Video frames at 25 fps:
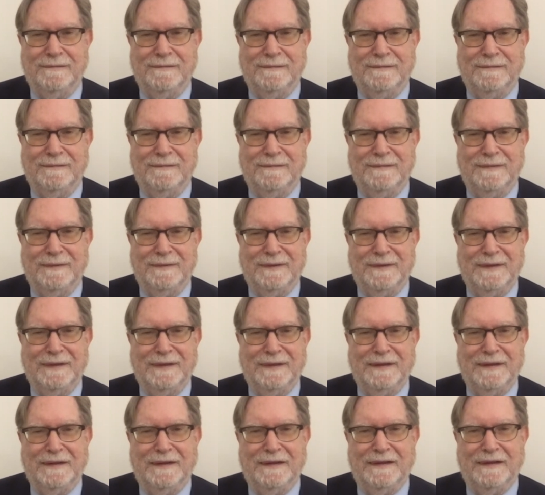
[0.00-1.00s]

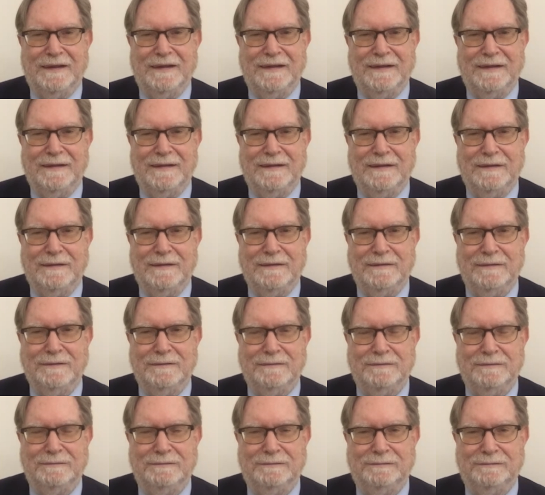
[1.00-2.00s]

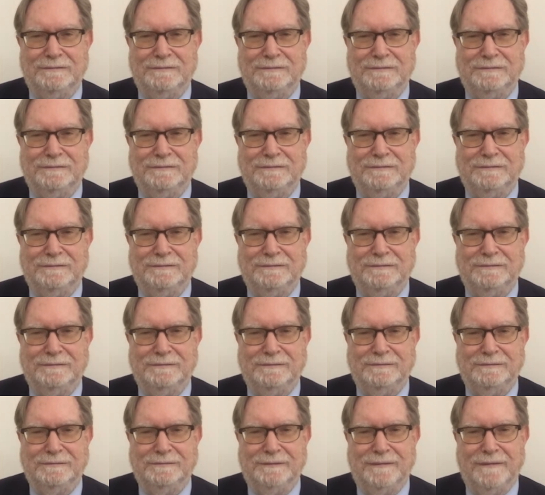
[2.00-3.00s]

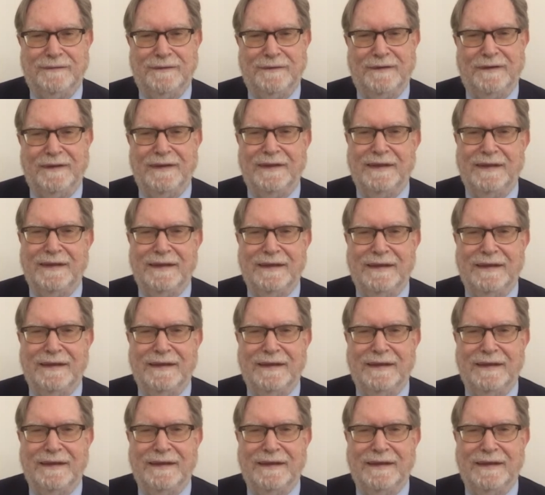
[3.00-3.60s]
(not speaking)